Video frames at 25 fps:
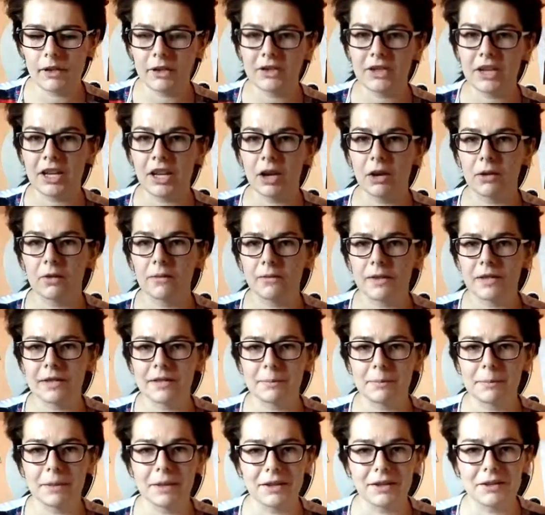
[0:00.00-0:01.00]
She
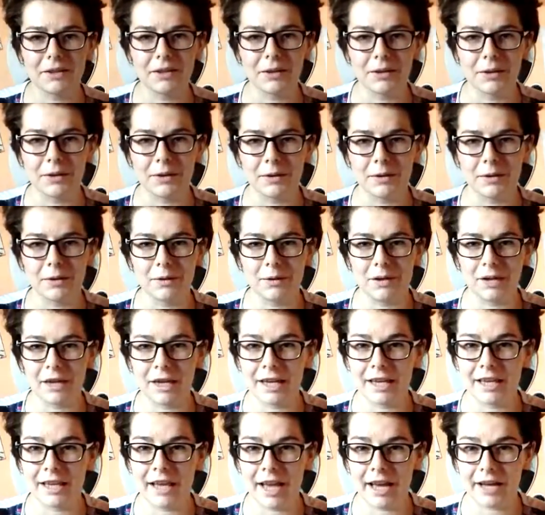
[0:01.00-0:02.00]
convinced me to
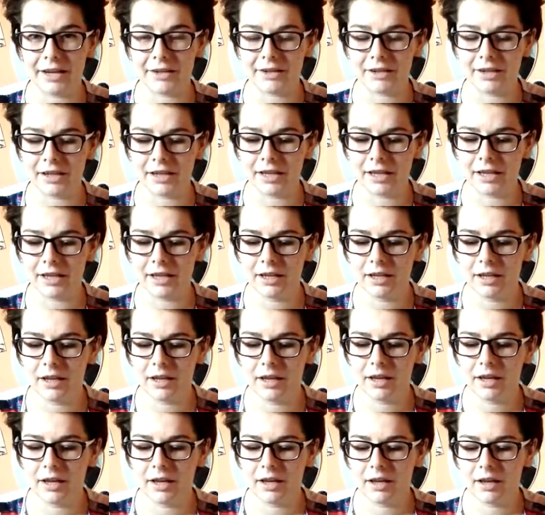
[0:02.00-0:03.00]
read actually
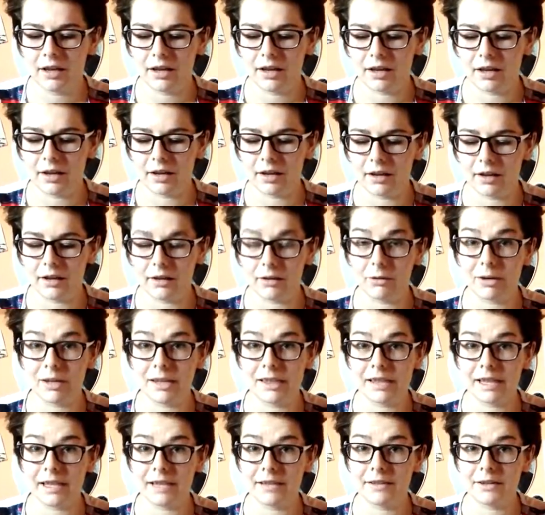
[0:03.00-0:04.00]

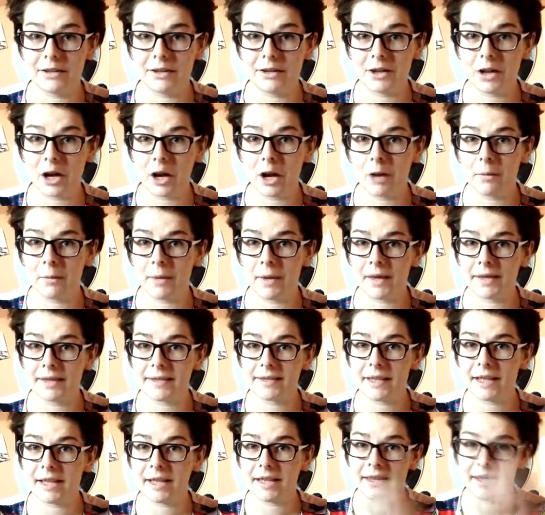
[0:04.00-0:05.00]
Green Lantern
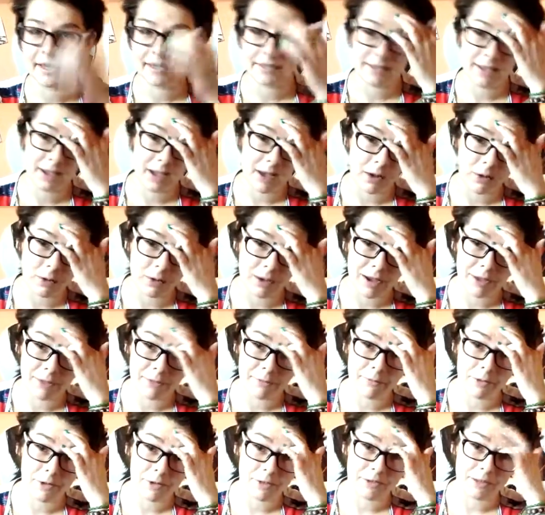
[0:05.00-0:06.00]
comics, and that's how I
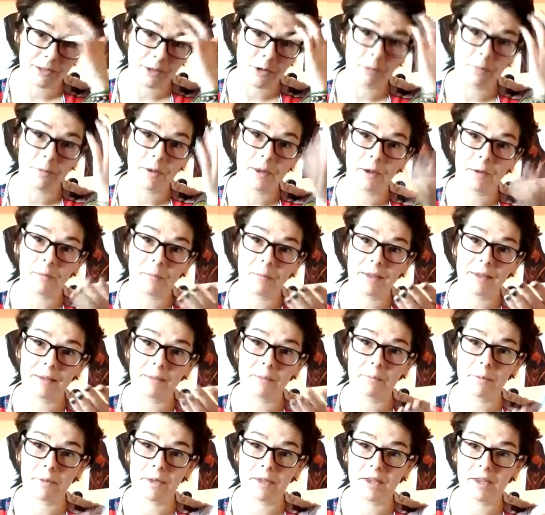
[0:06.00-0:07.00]
found the Omega Man,
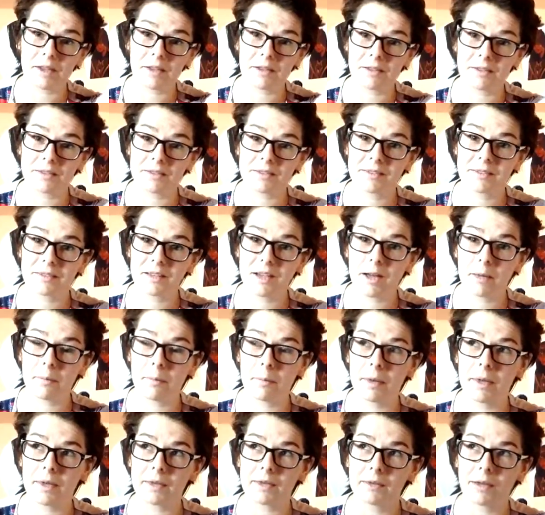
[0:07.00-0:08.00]
because I
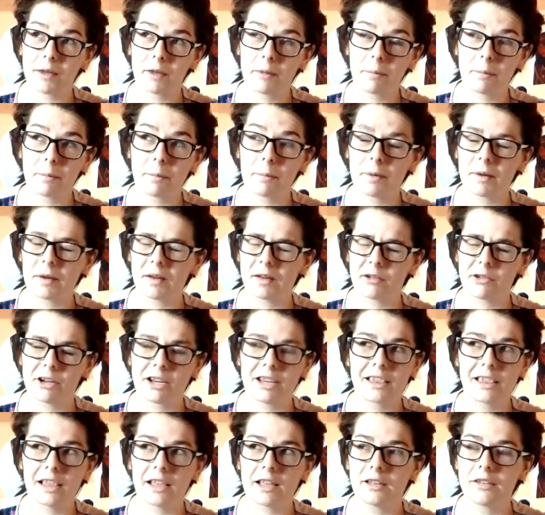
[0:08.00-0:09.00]
picked up
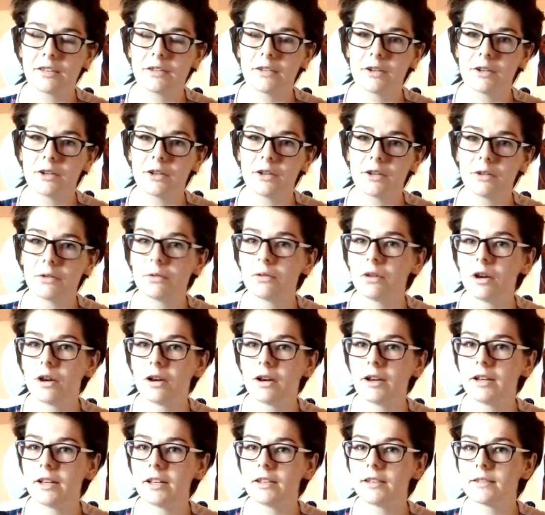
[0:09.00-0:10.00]
Green Lantern New
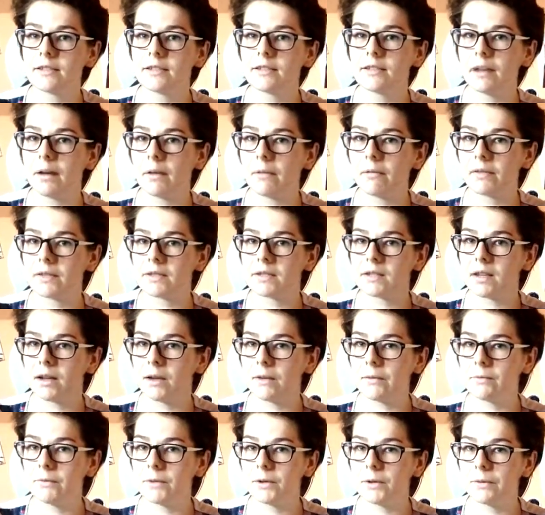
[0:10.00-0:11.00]
Guardians. That was
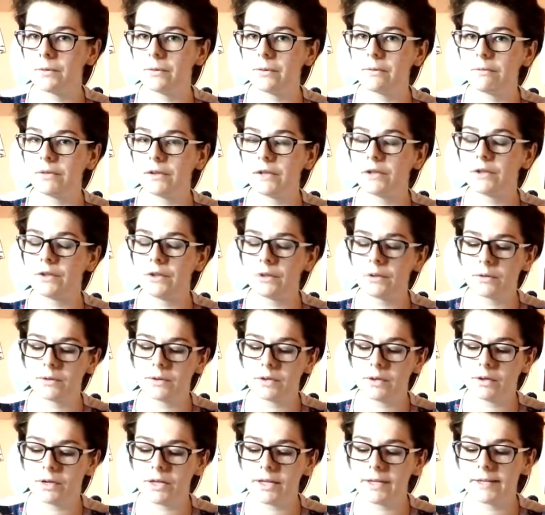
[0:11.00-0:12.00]
the New 52
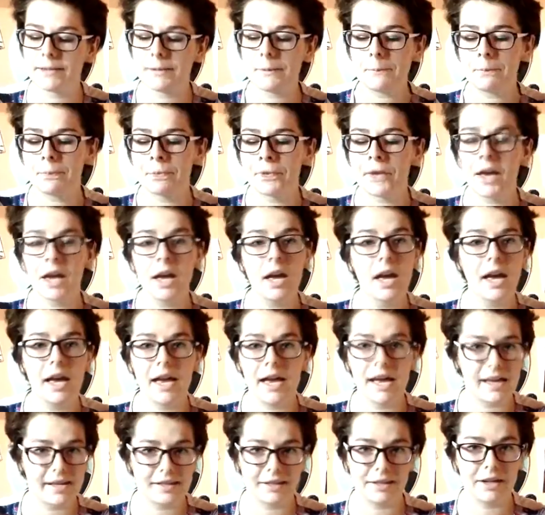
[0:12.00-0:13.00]
series.
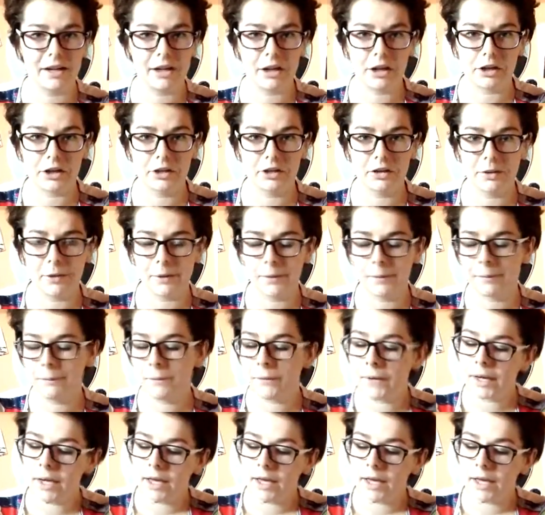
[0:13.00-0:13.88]
That's really good though.